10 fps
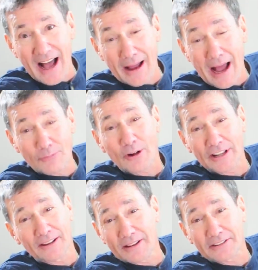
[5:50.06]

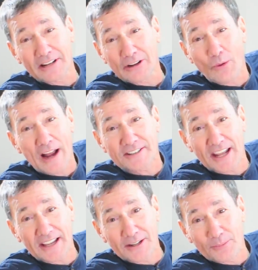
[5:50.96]
I'm really
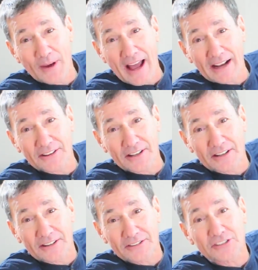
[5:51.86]
quite taken aback.
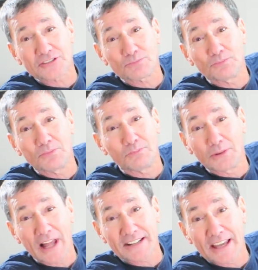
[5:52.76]
This is
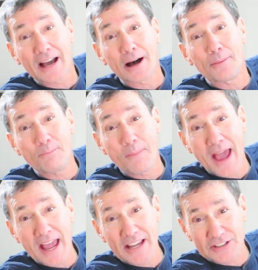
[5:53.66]
bloody
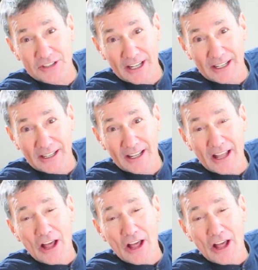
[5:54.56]
amazing.